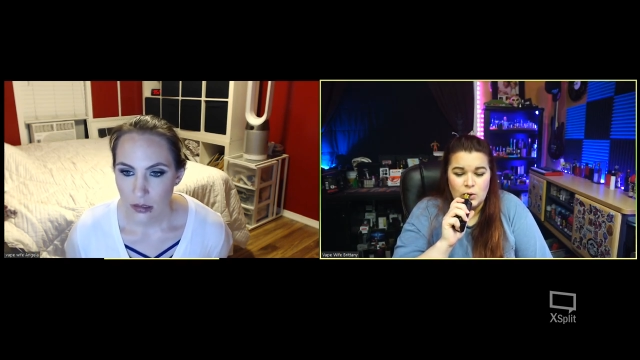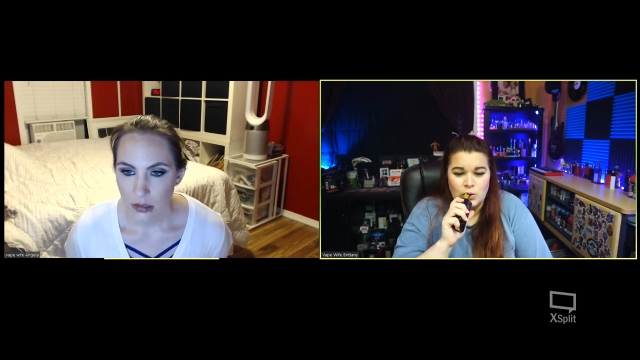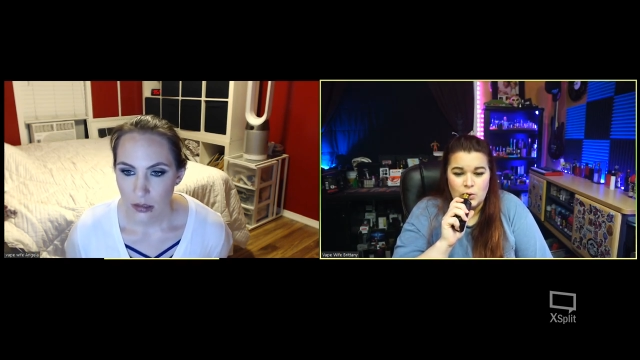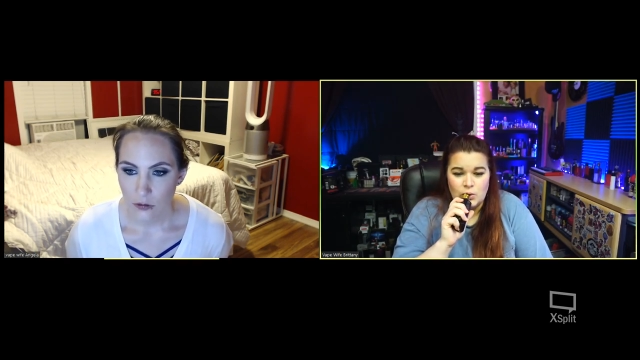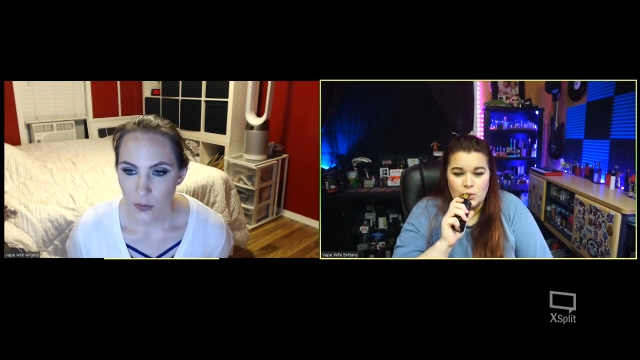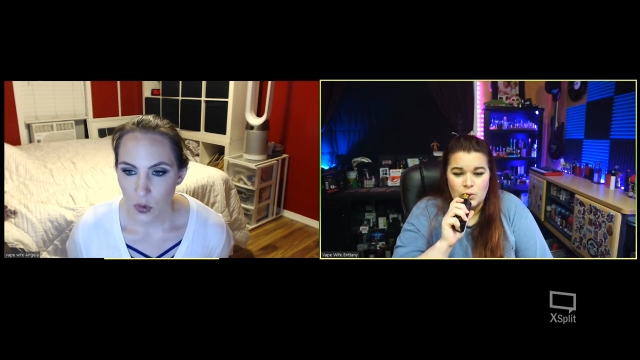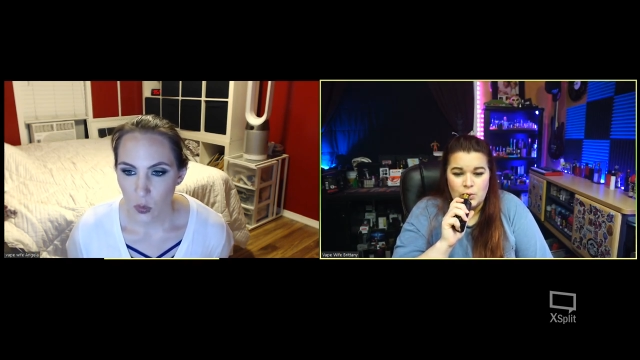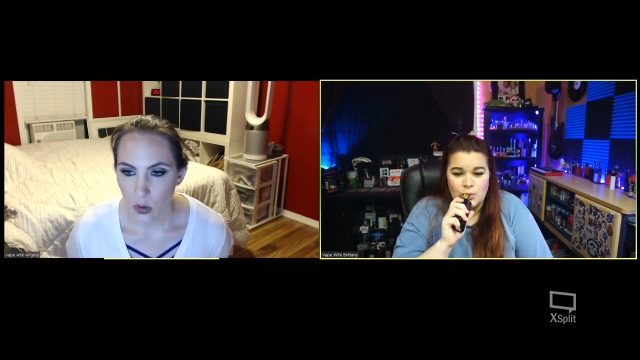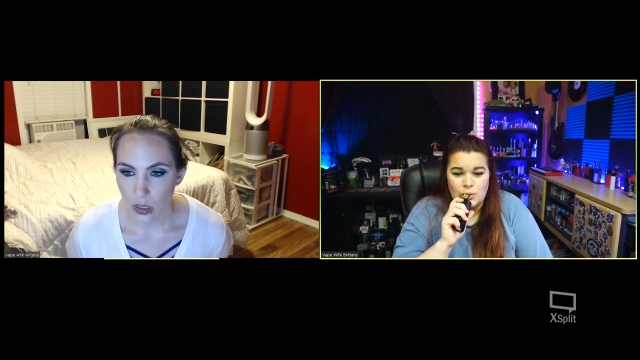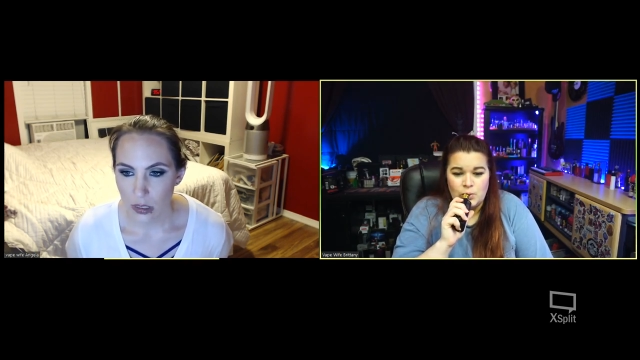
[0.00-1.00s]
Speaker 1: from the
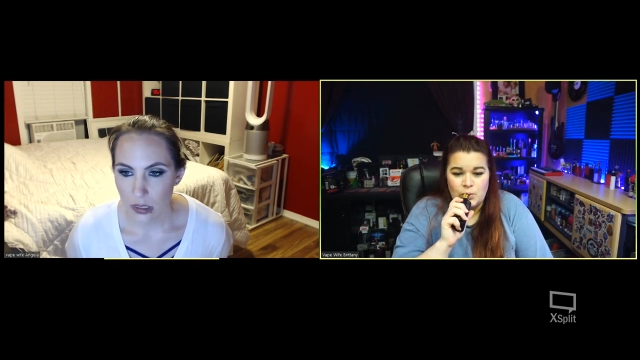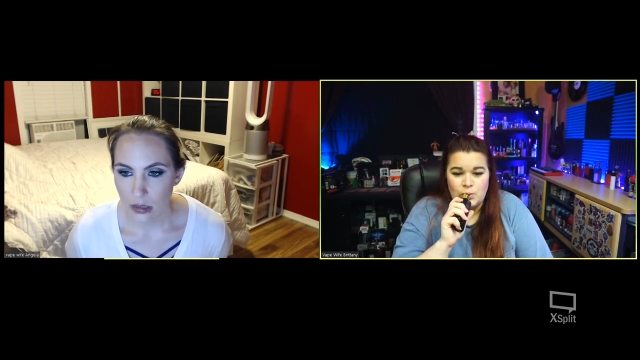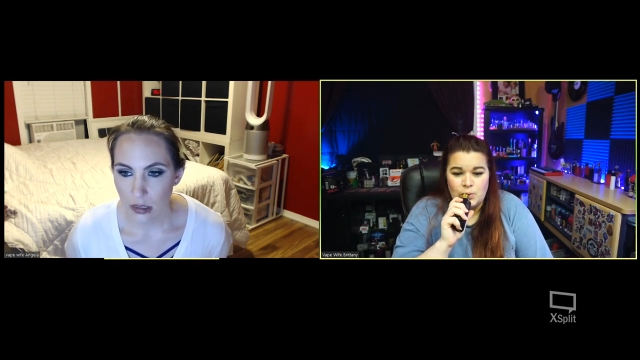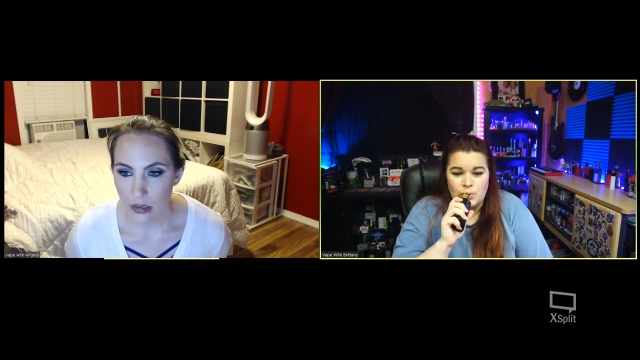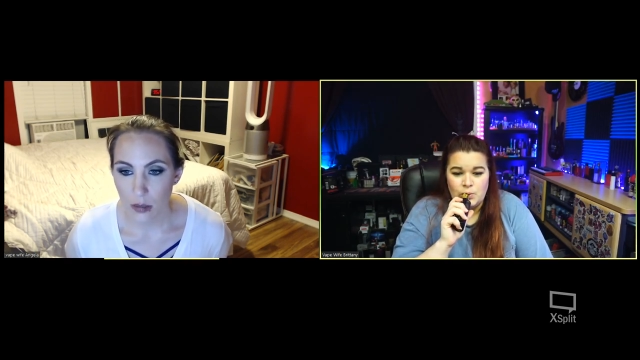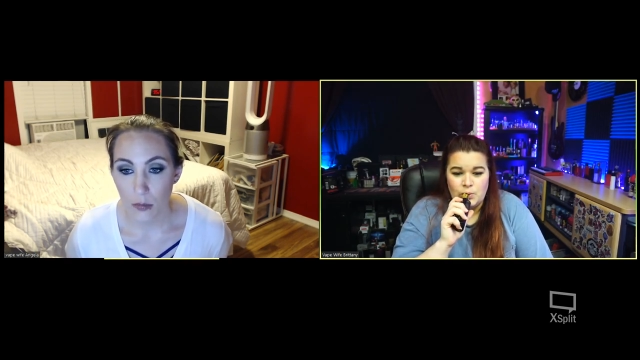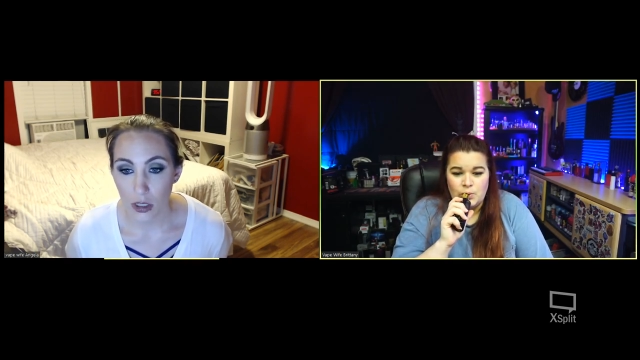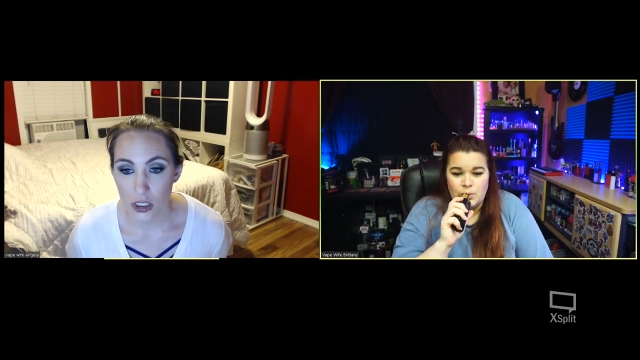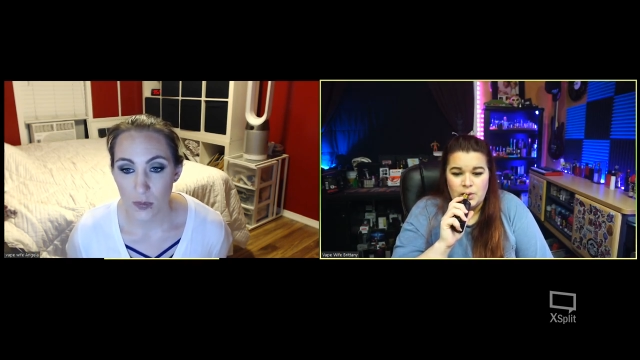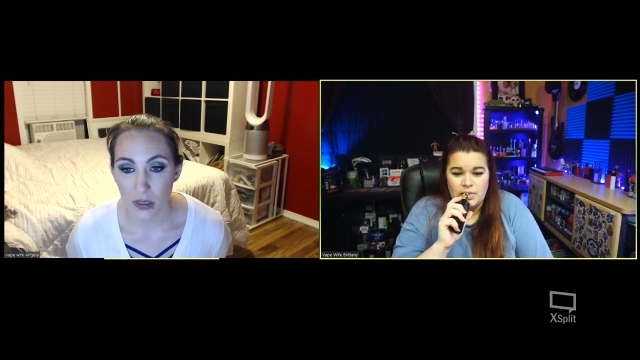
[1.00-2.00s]
one, the
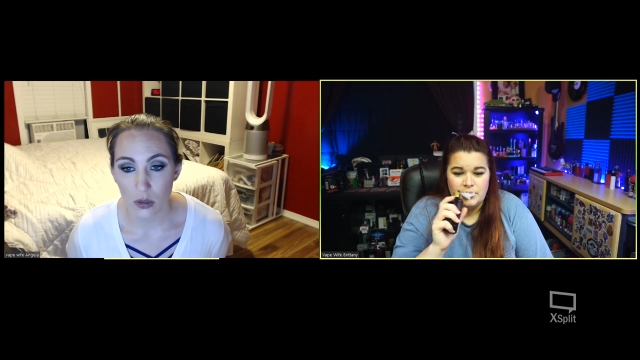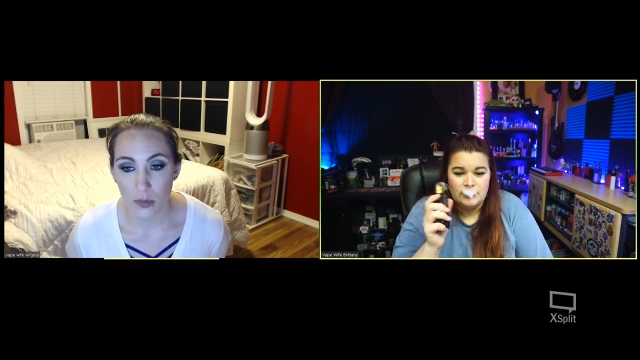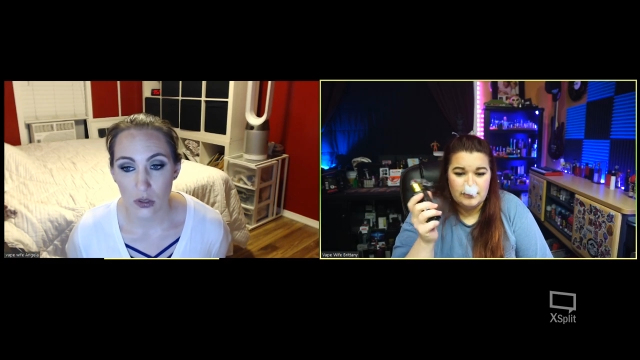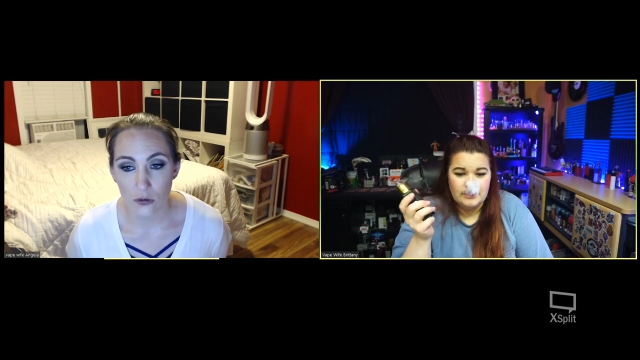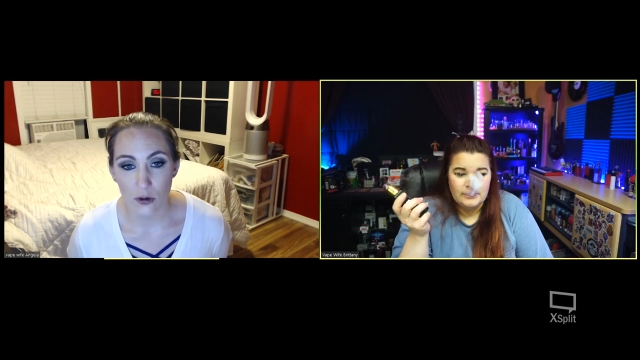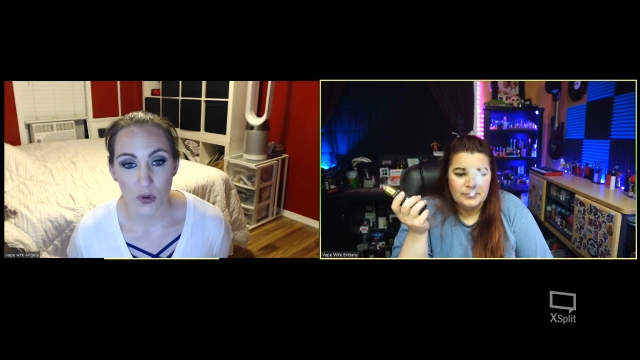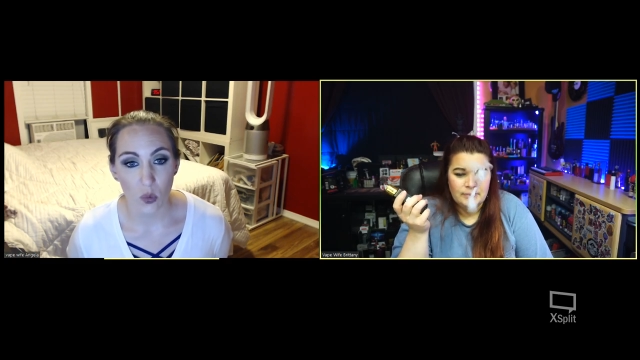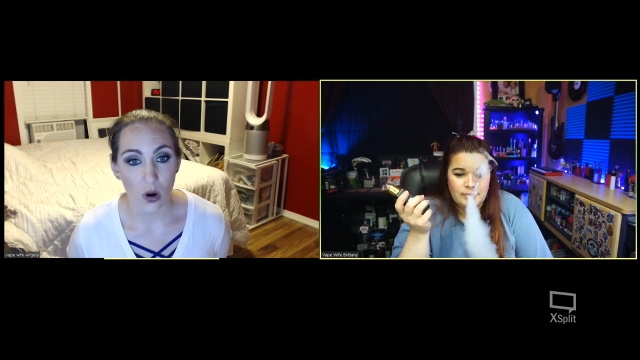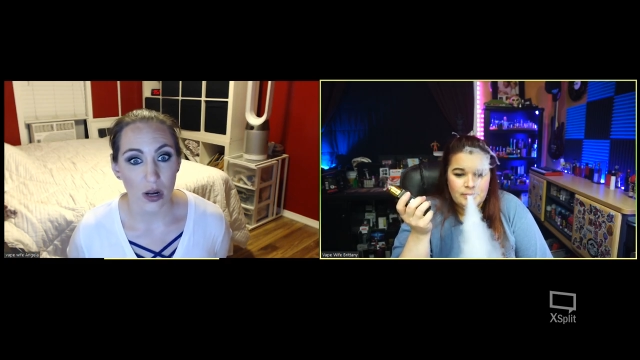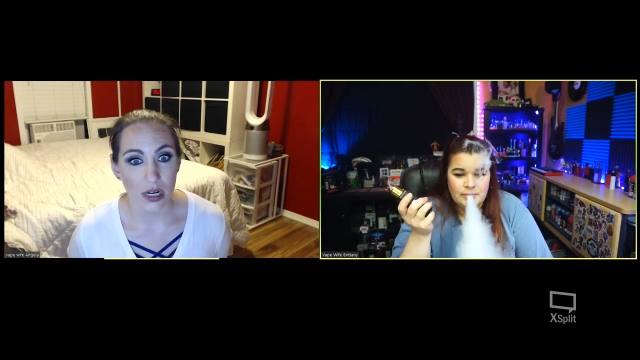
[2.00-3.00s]
marshmallow milk from the
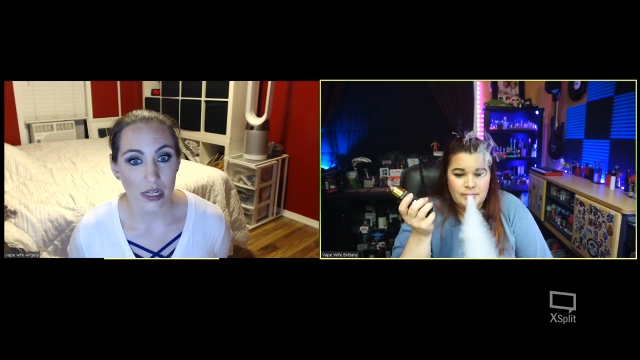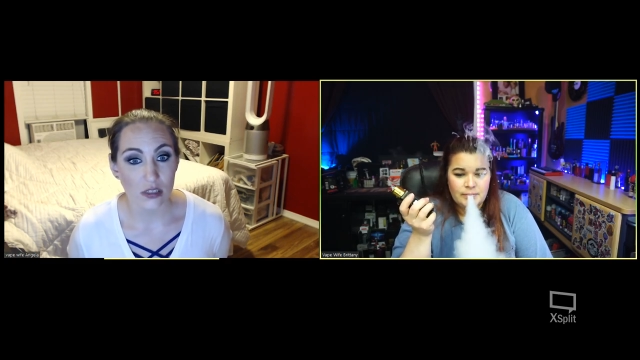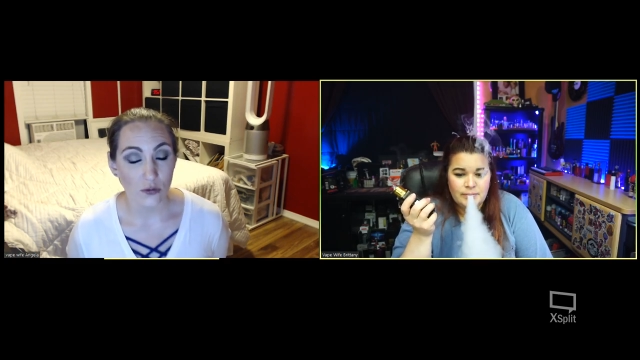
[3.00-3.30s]
one is